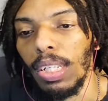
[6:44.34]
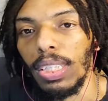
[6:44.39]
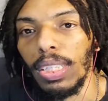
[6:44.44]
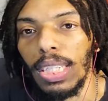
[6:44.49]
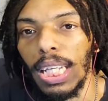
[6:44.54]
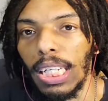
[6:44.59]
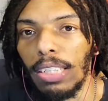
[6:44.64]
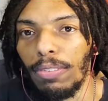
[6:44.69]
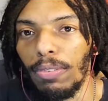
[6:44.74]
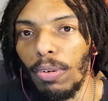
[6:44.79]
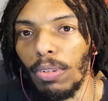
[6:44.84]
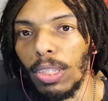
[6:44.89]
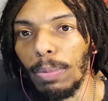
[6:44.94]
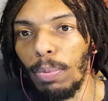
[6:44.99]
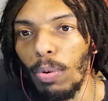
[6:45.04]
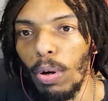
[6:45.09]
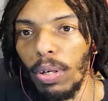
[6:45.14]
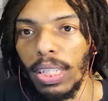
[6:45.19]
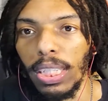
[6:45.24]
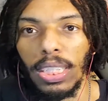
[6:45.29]
Thanks for
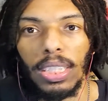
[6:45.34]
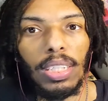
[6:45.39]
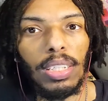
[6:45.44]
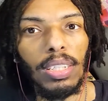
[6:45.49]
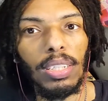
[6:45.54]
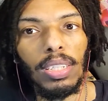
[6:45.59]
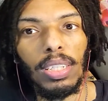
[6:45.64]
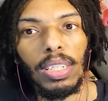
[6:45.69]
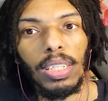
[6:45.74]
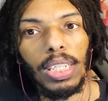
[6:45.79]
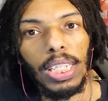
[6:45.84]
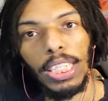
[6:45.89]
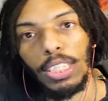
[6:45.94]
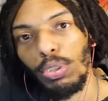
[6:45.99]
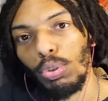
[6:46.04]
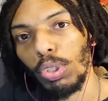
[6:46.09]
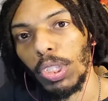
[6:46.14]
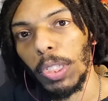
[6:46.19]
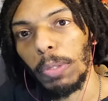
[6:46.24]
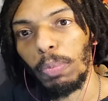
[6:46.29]
supporting.
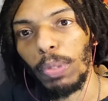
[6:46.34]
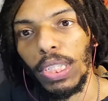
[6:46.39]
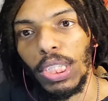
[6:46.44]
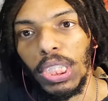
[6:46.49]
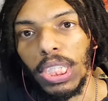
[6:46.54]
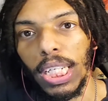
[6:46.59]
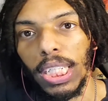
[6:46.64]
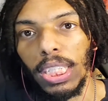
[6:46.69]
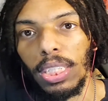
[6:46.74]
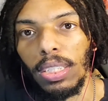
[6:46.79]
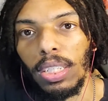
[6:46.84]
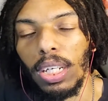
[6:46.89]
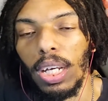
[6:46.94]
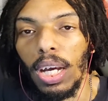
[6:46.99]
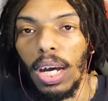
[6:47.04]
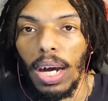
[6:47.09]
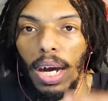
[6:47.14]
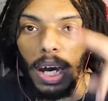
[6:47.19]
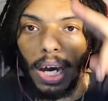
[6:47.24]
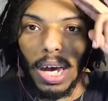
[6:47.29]
It's truly appreciated.
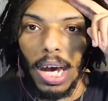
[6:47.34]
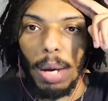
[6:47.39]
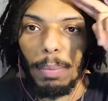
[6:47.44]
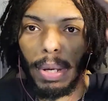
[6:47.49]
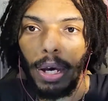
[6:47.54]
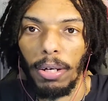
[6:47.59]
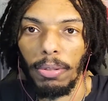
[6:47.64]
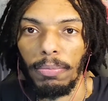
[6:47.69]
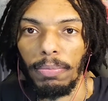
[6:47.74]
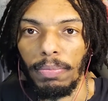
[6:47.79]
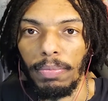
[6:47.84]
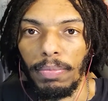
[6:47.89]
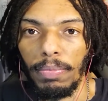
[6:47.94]
I'm out.